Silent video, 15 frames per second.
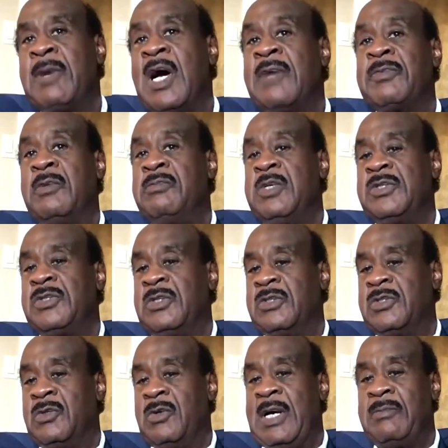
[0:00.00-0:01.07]
optimistic,
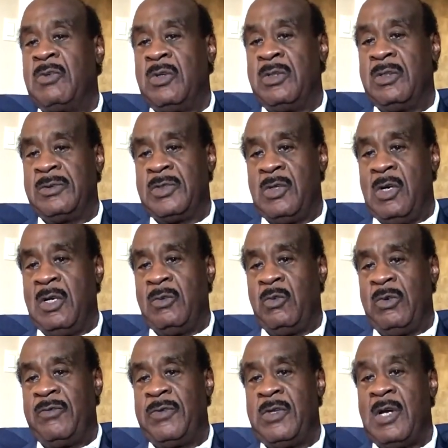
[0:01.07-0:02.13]
so I'm going to start
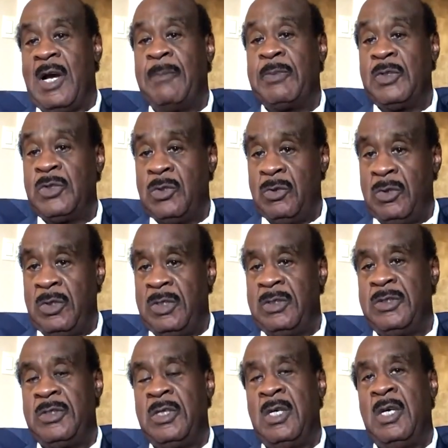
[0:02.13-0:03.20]
with the
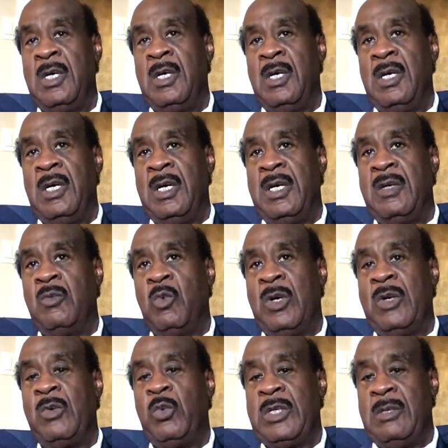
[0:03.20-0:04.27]
opportunities and
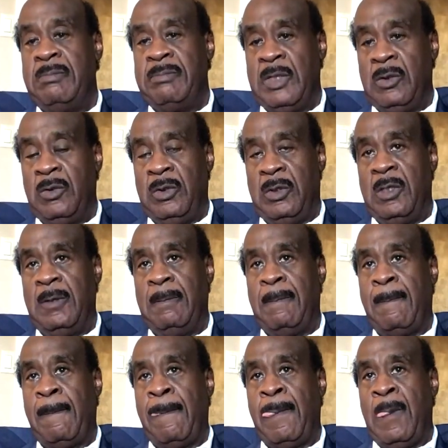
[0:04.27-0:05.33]
what we can build
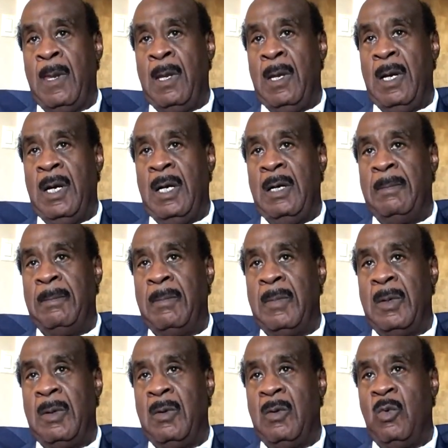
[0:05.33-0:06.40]
on.
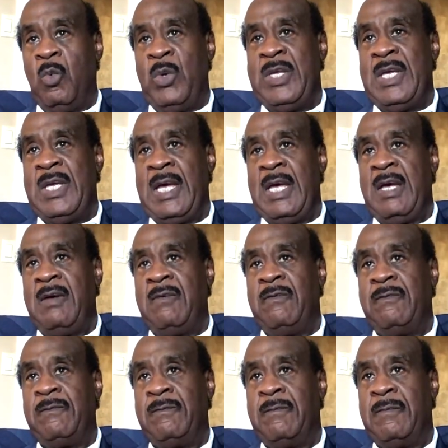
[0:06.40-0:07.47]
We have
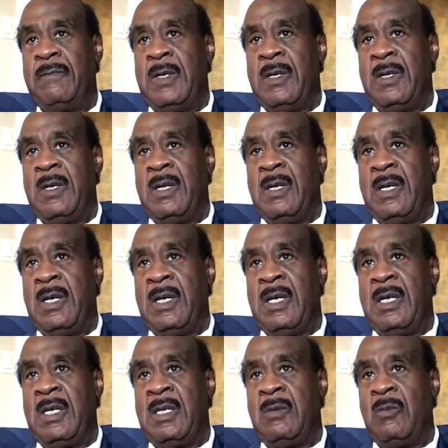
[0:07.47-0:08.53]

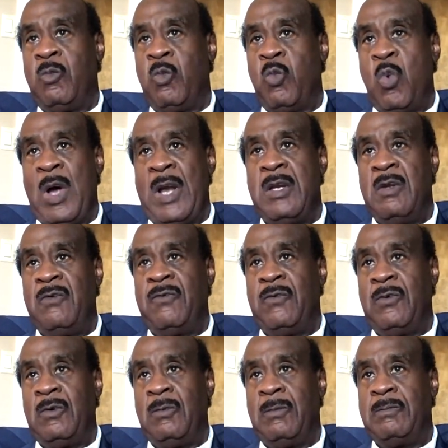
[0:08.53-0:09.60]
a
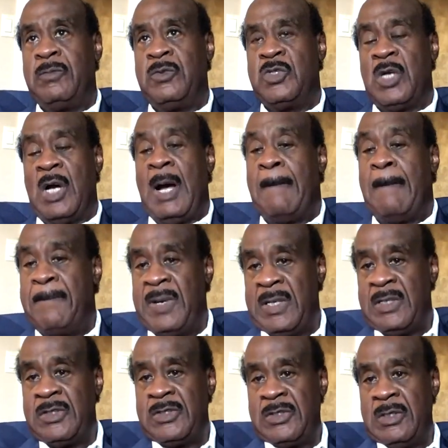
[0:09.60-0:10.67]
wonderful job
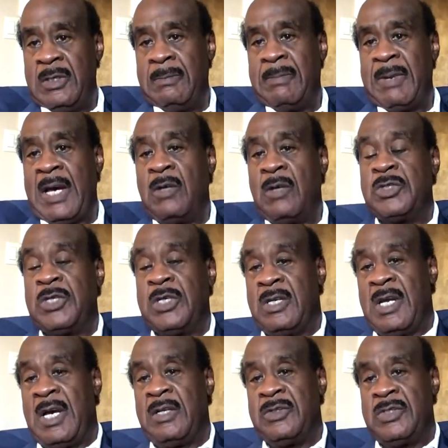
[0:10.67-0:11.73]
base in
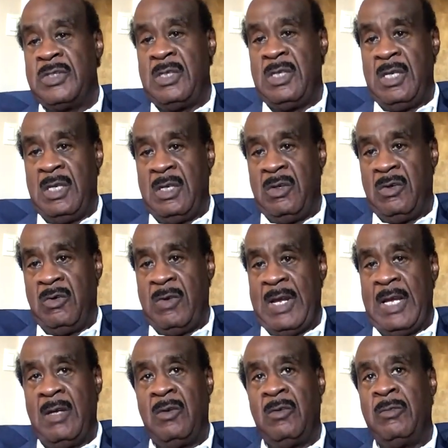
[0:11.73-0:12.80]
biotechnology in and
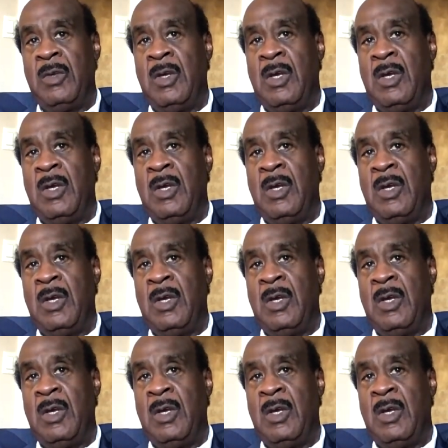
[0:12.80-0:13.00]
around